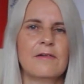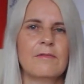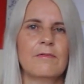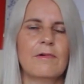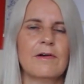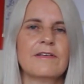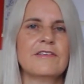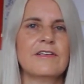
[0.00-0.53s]

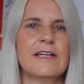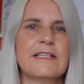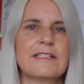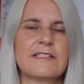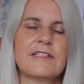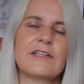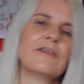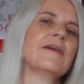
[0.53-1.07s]
What you need to
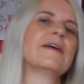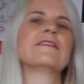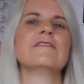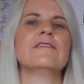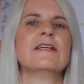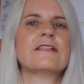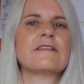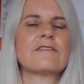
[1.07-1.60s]
do is you
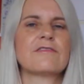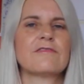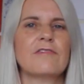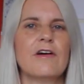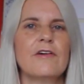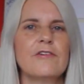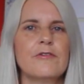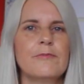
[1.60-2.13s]
need to
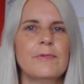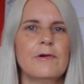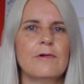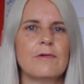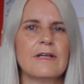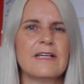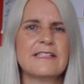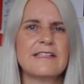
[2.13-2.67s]
throw your
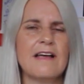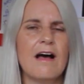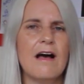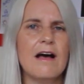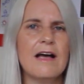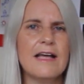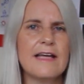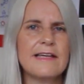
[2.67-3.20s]
ball as
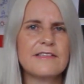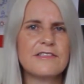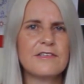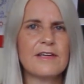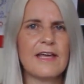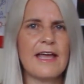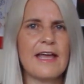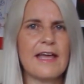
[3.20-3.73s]
high as you
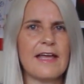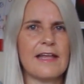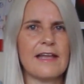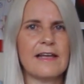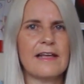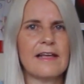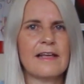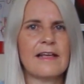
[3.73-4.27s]
can
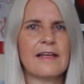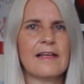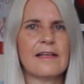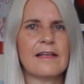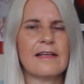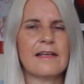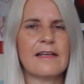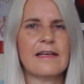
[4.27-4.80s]

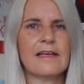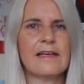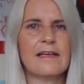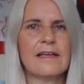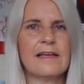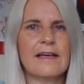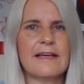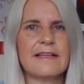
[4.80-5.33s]

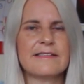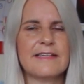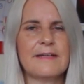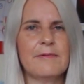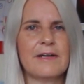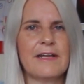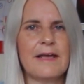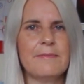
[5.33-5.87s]
and see
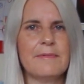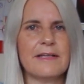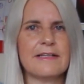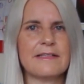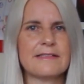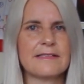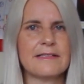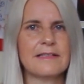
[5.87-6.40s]
what
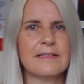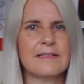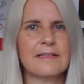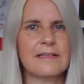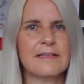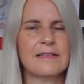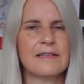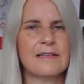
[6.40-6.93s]
happens.
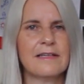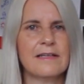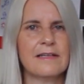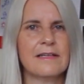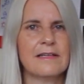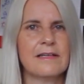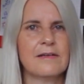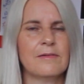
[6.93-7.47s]

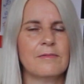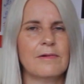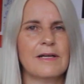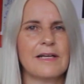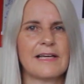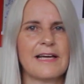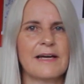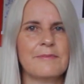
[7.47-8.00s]
Will
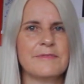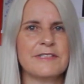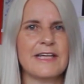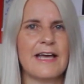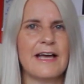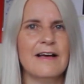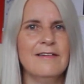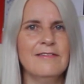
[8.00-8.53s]
it come
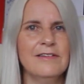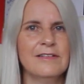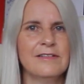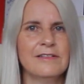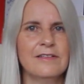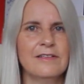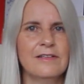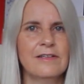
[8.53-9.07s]
down
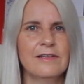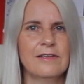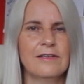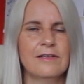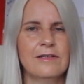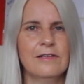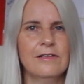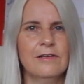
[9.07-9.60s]

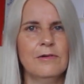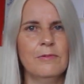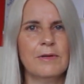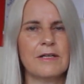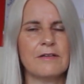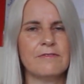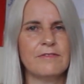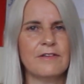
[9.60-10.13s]
or will
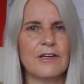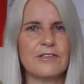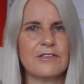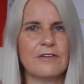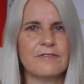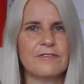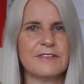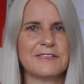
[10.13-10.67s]
it float
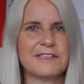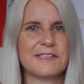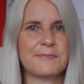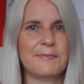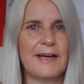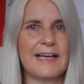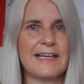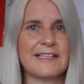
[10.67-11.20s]
off into
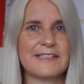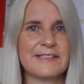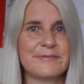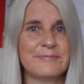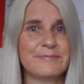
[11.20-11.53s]
space?